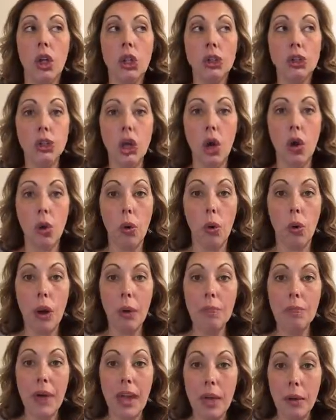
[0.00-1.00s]
So
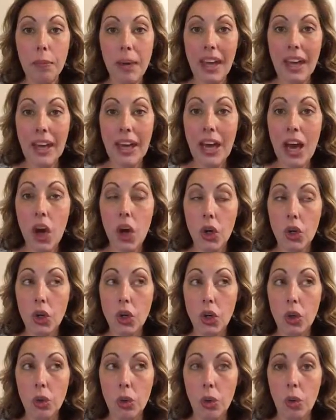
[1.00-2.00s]
maybe
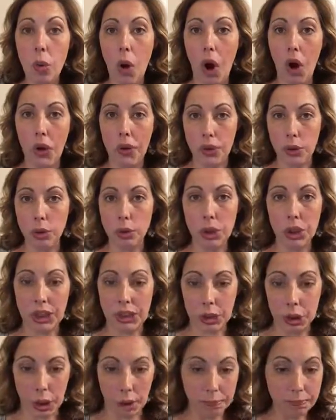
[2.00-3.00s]
you are new to
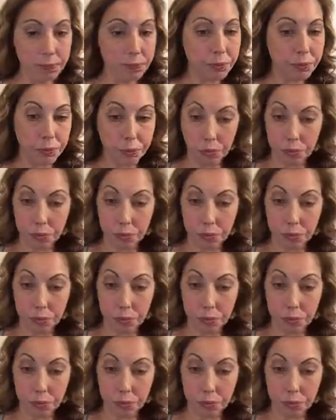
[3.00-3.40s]
the gym.